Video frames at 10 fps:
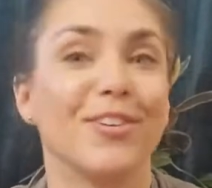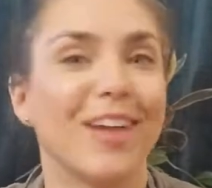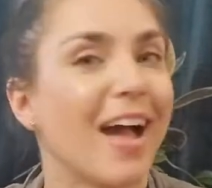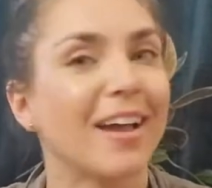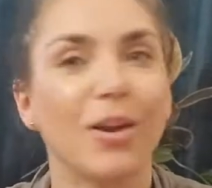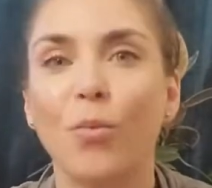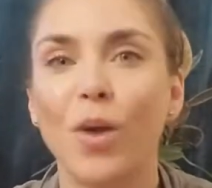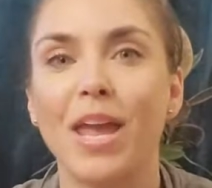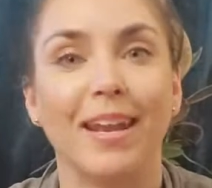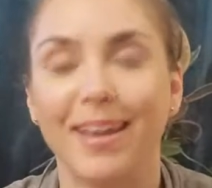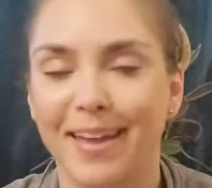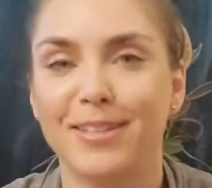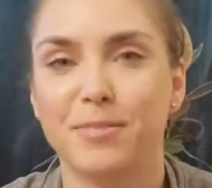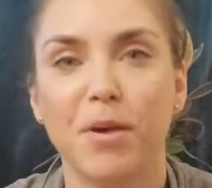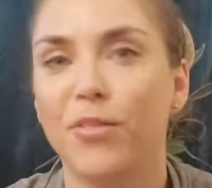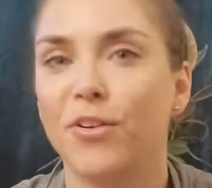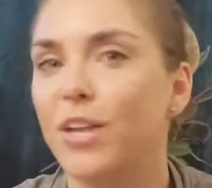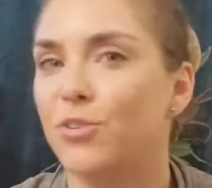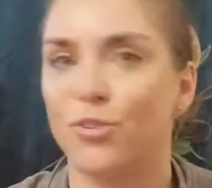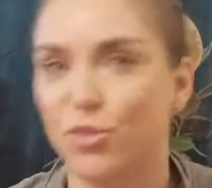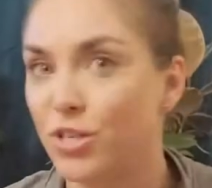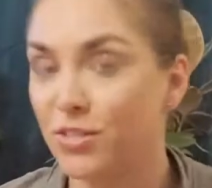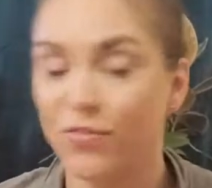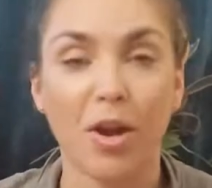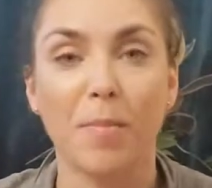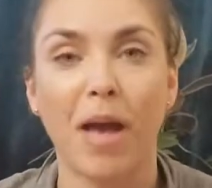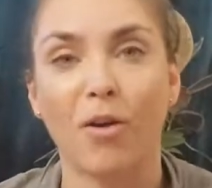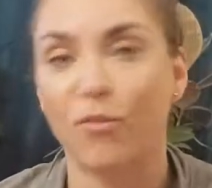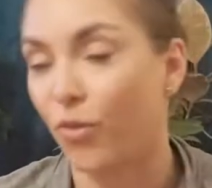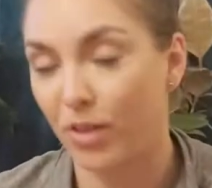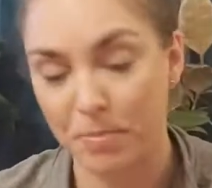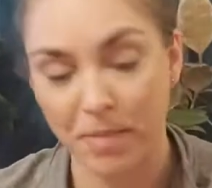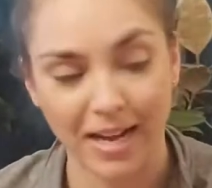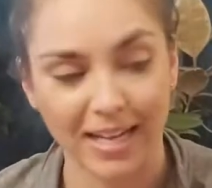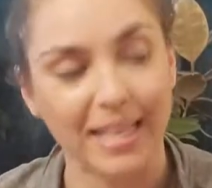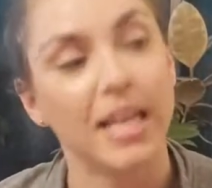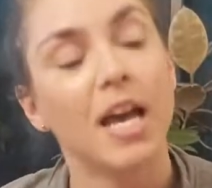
You're not going to win against Mother Nature. She is very powerful and mighty.